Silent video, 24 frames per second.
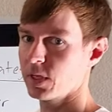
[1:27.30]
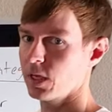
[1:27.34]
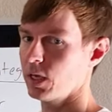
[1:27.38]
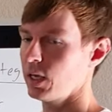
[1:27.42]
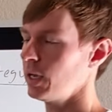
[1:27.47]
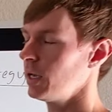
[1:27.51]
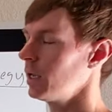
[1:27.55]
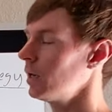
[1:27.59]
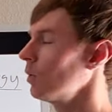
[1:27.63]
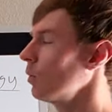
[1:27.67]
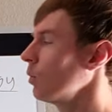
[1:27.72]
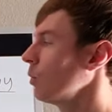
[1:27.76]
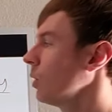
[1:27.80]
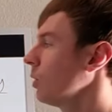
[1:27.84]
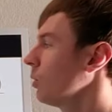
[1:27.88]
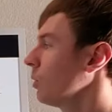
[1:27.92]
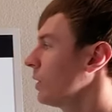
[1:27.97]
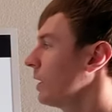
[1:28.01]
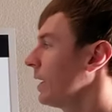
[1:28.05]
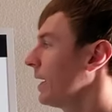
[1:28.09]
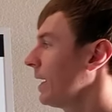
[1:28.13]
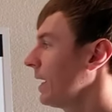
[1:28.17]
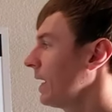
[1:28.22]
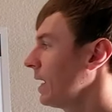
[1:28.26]
And what
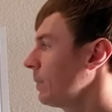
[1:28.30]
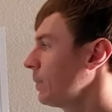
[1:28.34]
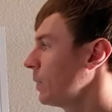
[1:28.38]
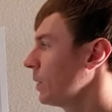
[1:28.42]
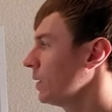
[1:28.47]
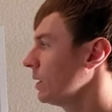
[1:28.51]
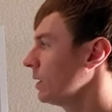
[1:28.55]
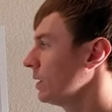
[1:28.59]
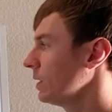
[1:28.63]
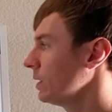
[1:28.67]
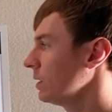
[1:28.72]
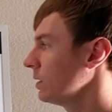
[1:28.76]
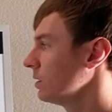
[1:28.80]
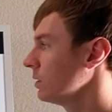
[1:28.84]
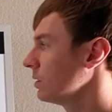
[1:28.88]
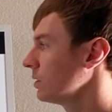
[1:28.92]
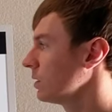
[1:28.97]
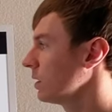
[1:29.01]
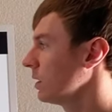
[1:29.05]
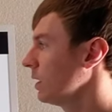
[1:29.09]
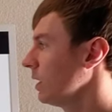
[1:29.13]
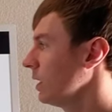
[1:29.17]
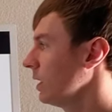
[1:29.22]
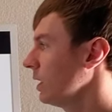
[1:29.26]
would happen
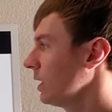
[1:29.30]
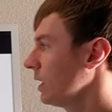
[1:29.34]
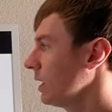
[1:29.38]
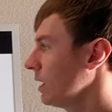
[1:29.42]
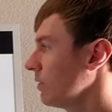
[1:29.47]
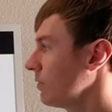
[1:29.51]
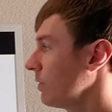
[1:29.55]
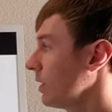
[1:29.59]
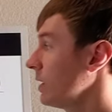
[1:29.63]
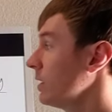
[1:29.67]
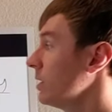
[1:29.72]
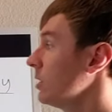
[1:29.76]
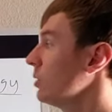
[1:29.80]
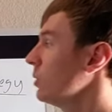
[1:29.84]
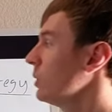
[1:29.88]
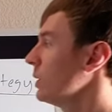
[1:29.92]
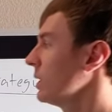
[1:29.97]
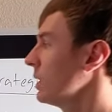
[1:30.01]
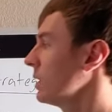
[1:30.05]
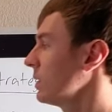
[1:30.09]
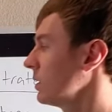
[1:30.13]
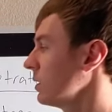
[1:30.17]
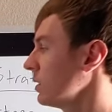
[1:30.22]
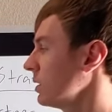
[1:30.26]
is, if I knew
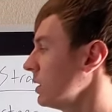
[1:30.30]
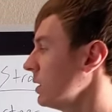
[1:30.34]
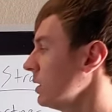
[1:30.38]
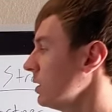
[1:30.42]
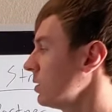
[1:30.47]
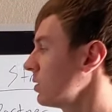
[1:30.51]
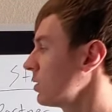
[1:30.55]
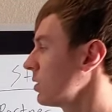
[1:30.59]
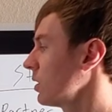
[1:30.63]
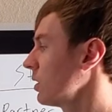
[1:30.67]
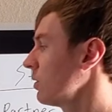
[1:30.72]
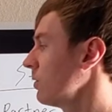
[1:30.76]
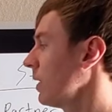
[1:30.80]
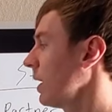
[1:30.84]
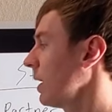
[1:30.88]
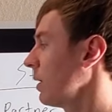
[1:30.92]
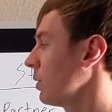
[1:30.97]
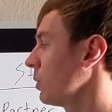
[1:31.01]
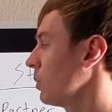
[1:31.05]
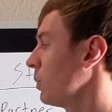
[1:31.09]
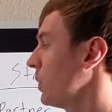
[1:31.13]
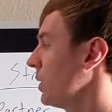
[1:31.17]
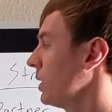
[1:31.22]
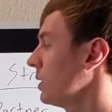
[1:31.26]
he hit the T serve, I
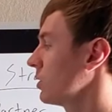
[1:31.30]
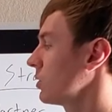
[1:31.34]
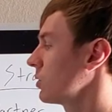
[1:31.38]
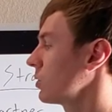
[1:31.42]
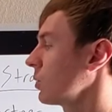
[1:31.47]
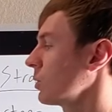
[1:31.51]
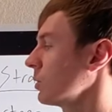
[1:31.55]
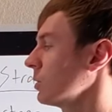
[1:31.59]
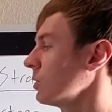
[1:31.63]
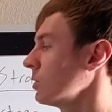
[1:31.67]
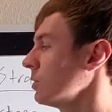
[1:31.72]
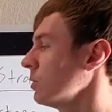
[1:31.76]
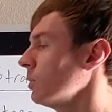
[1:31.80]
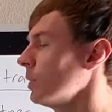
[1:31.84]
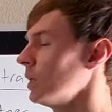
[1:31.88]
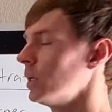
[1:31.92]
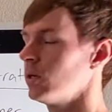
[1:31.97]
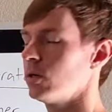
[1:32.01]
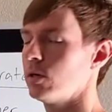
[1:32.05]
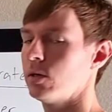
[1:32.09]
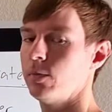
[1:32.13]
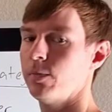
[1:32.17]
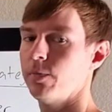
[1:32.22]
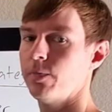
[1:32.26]
would pinch towards the
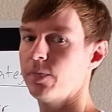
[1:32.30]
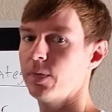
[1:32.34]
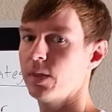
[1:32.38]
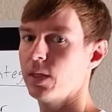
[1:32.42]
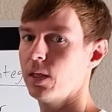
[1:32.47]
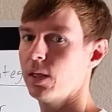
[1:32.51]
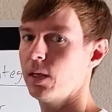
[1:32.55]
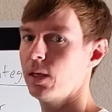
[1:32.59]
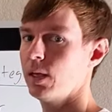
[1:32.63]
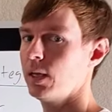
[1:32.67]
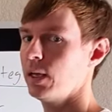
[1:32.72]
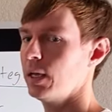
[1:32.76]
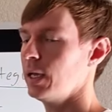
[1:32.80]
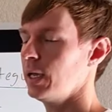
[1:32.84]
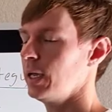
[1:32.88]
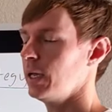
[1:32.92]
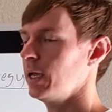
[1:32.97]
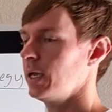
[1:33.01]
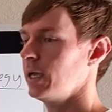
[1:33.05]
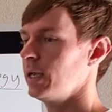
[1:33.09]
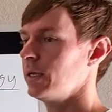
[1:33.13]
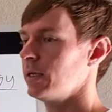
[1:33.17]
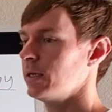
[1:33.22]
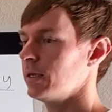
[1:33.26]
middle,
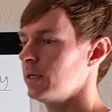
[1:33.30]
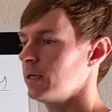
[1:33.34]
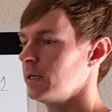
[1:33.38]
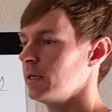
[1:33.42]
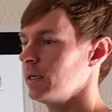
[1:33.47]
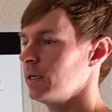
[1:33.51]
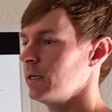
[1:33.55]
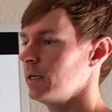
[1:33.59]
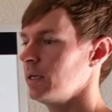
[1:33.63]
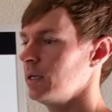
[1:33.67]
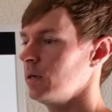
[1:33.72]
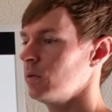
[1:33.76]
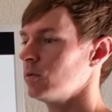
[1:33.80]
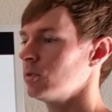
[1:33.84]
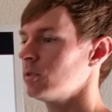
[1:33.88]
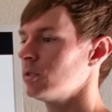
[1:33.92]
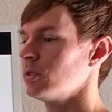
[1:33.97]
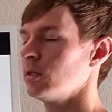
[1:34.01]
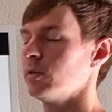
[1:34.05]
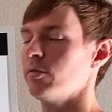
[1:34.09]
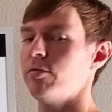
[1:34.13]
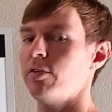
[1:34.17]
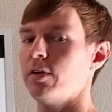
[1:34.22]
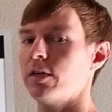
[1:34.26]
and it was
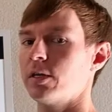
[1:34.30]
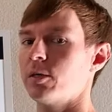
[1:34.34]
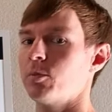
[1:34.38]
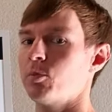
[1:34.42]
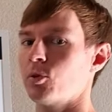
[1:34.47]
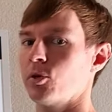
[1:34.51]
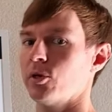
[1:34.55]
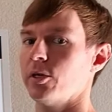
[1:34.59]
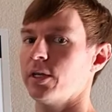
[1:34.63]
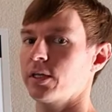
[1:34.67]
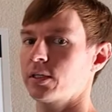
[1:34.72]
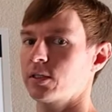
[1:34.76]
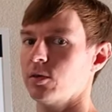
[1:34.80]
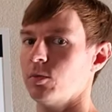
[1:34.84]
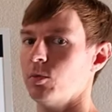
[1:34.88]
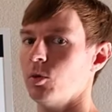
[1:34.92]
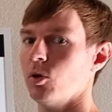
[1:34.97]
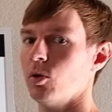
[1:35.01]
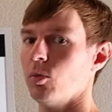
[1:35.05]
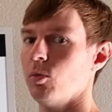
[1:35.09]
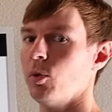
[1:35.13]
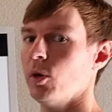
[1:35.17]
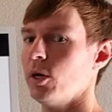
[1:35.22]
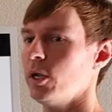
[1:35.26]
very
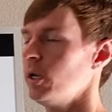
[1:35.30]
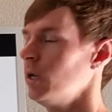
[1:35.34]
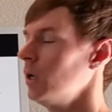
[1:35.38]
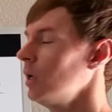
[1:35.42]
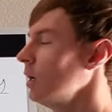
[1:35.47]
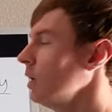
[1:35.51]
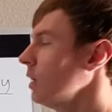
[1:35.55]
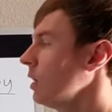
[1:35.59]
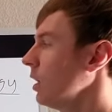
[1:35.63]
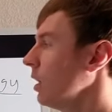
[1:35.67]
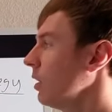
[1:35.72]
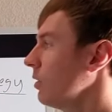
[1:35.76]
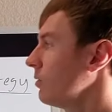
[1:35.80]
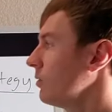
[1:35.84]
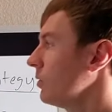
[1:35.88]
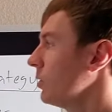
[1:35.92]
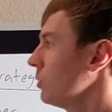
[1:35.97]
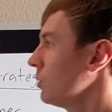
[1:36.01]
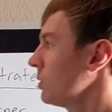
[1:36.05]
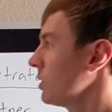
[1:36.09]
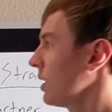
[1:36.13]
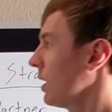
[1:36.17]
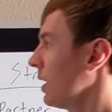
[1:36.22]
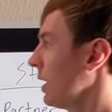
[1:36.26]
predictable. But a
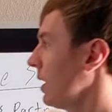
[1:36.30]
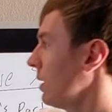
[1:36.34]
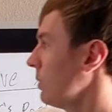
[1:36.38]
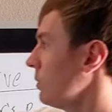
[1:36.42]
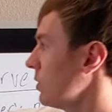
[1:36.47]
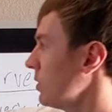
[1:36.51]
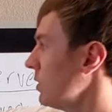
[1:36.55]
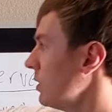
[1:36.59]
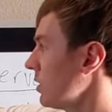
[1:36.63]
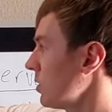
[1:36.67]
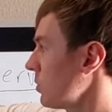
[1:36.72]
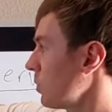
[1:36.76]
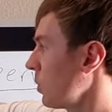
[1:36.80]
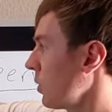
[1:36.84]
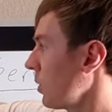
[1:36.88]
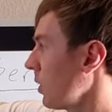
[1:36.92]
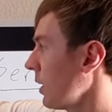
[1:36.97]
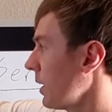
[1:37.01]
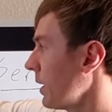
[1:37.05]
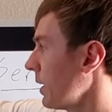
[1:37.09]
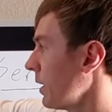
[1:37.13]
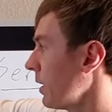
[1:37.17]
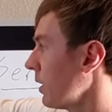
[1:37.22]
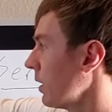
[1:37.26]
few times this
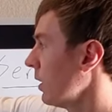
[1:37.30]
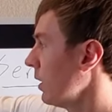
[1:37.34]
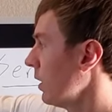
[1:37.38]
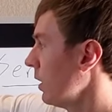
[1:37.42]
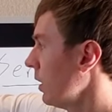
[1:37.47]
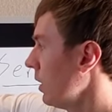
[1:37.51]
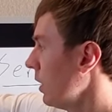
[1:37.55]
player